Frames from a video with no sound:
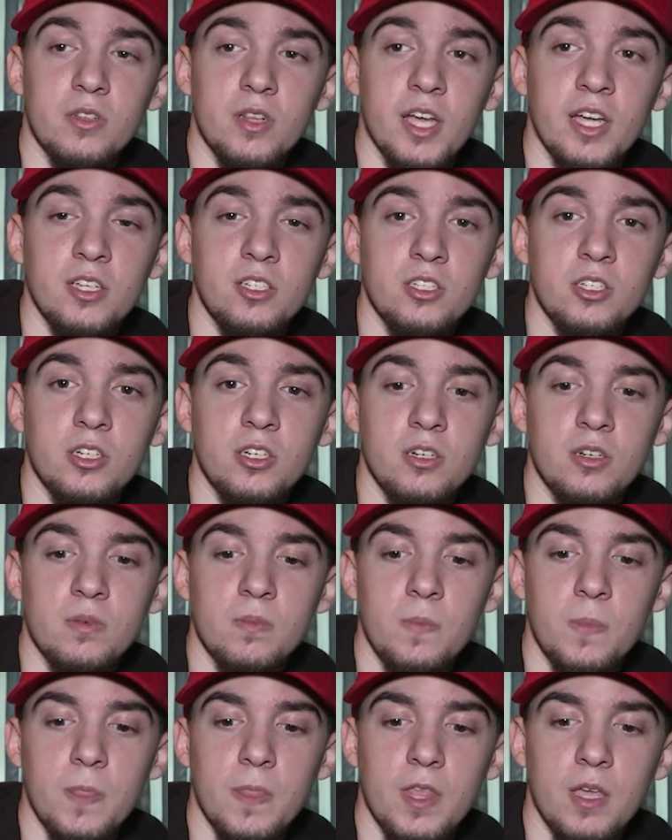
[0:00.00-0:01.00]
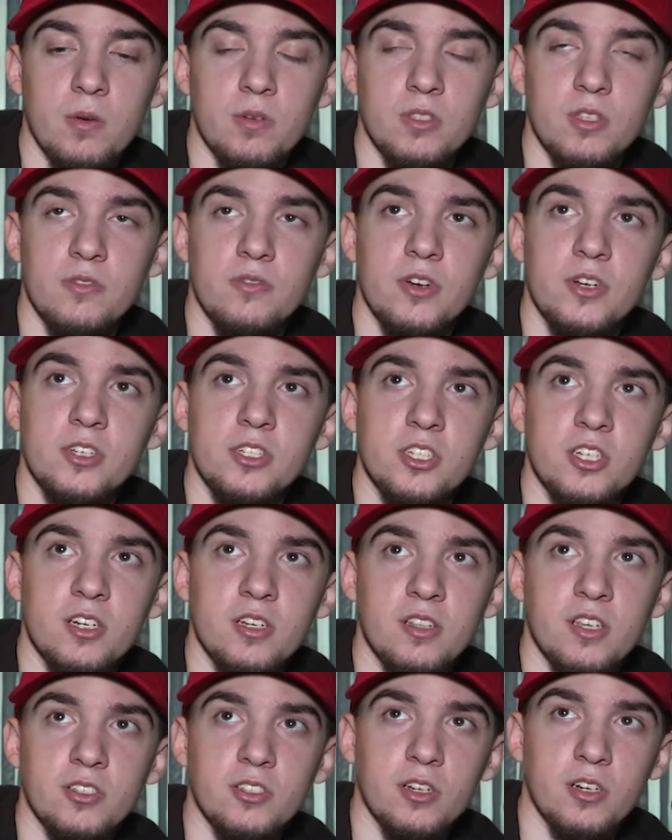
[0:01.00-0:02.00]
Last year, it was the first
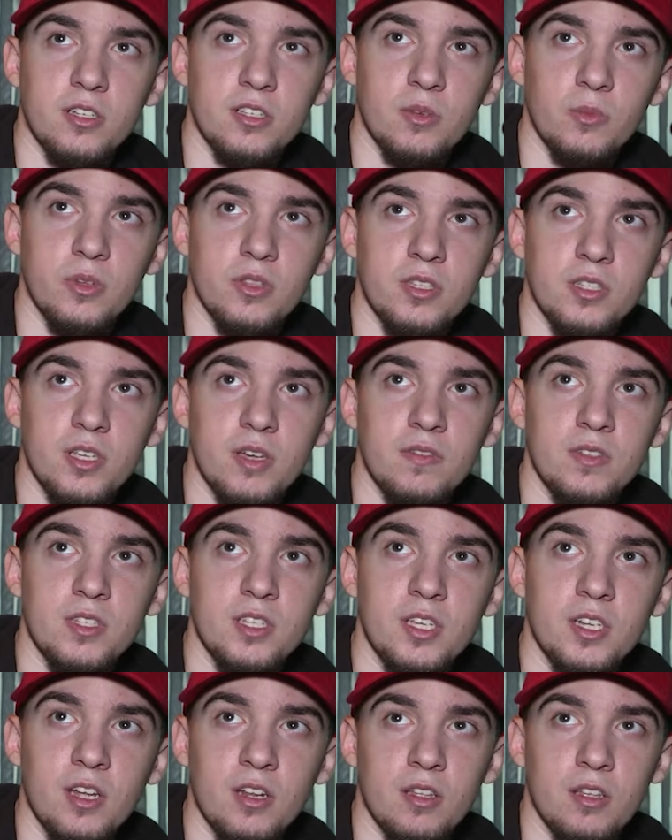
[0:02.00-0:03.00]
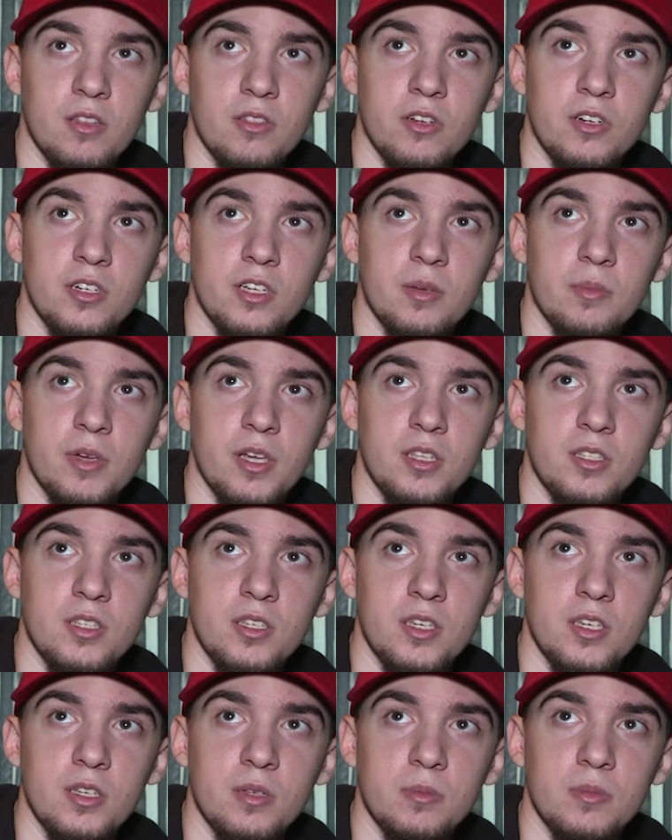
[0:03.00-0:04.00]
year and they started with 17 out of the 30 NBA
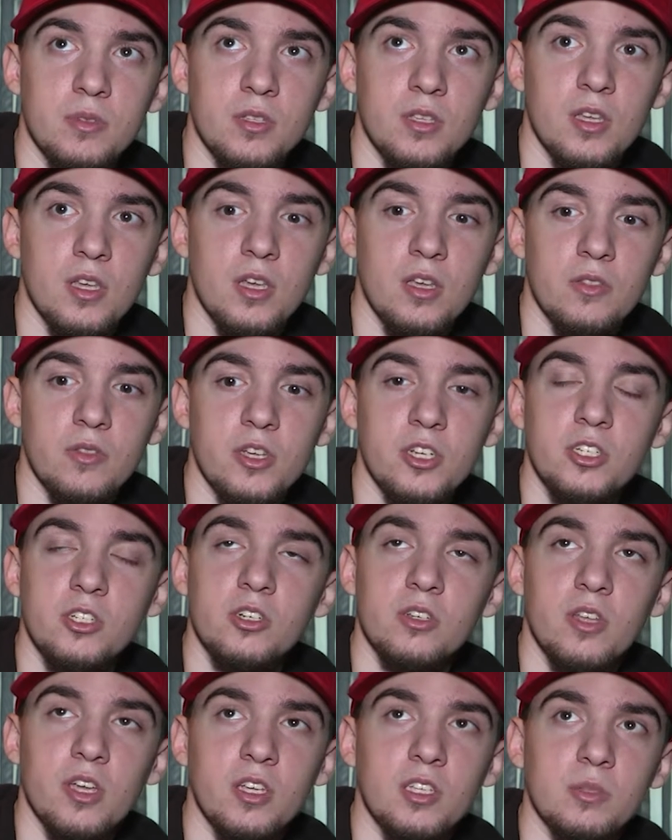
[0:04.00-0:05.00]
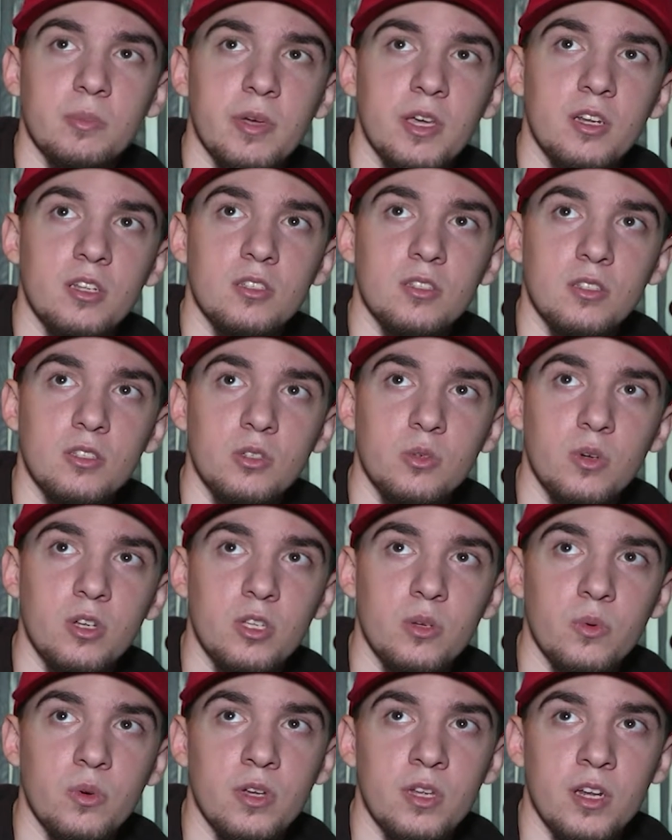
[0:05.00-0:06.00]
teams. This year they expanded to
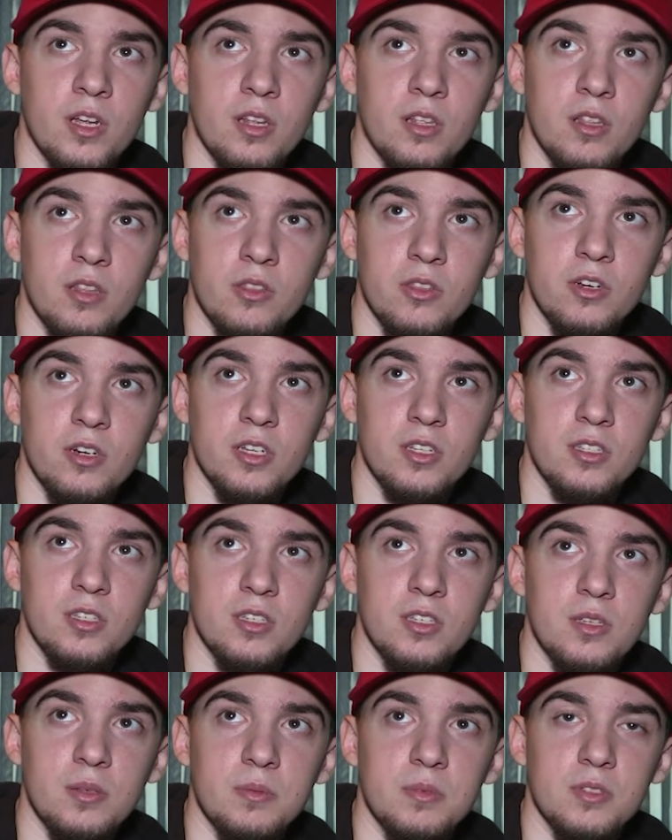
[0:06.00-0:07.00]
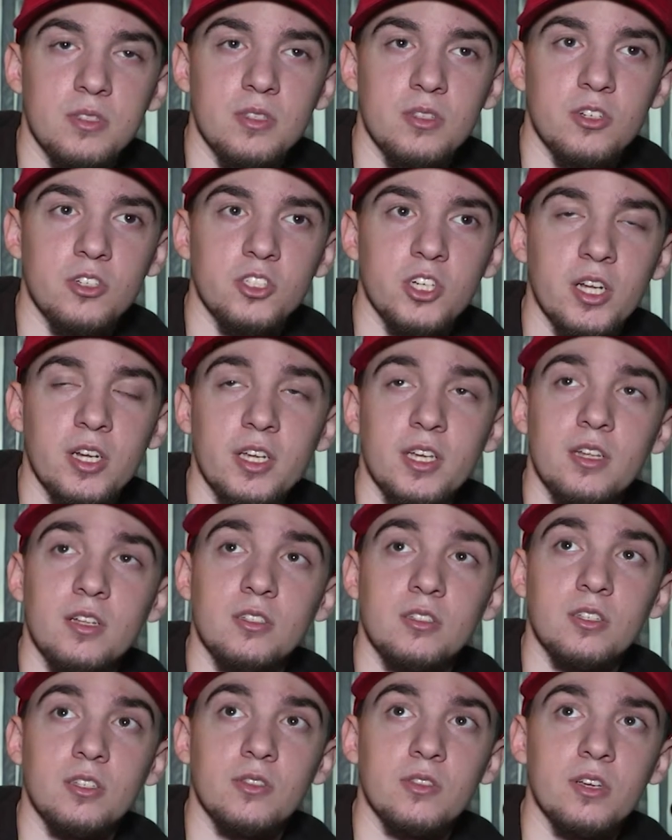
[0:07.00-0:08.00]
21 out of the 30 teams. They're trying to get
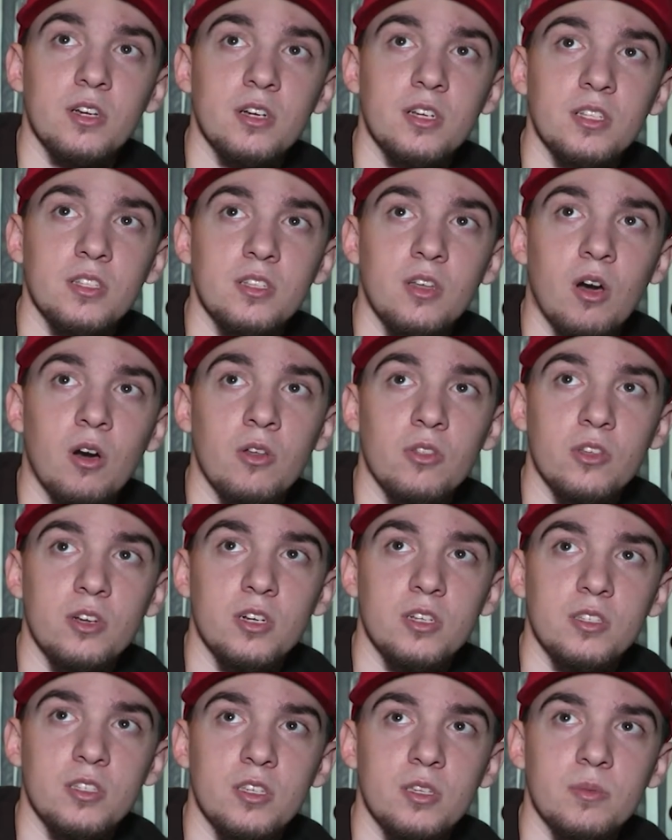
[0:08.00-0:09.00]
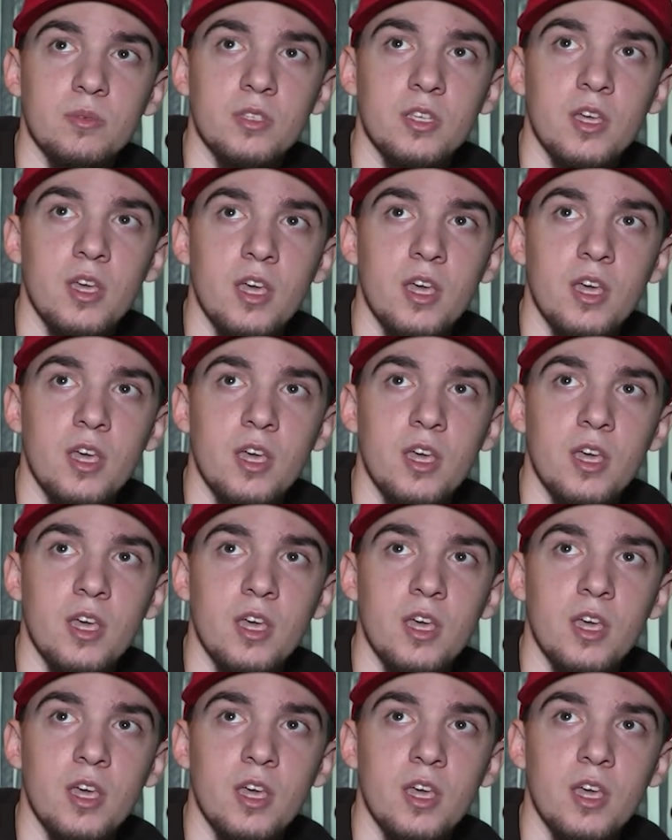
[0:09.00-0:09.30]
us to 30, all 30 teams.